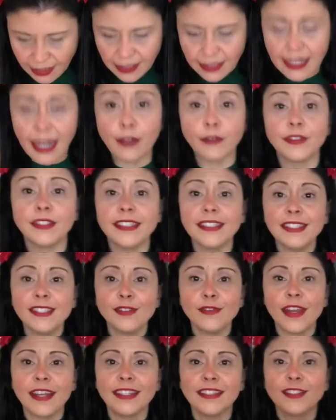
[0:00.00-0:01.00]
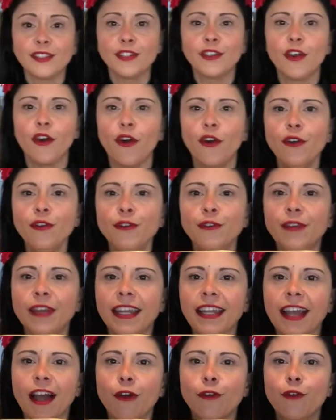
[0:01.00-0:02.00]
Now this is ready to go. Look at
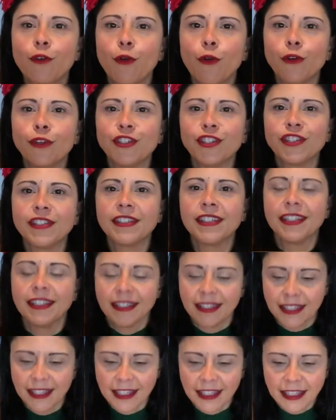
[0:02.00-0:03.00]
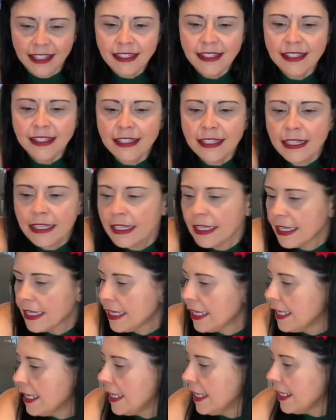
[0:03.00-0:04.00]
how gorgeous this is.
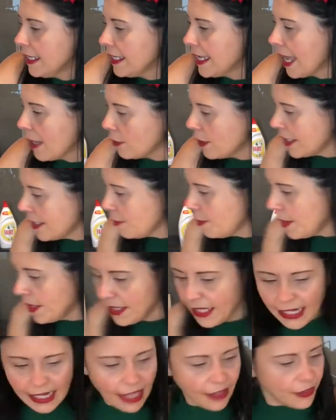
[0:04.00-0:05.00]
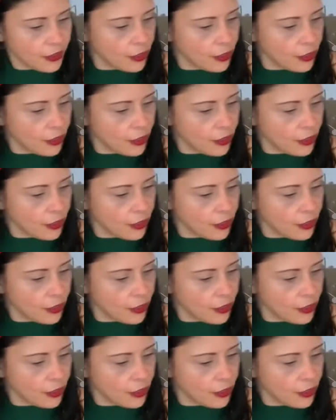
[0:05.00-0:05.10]
Now let's build another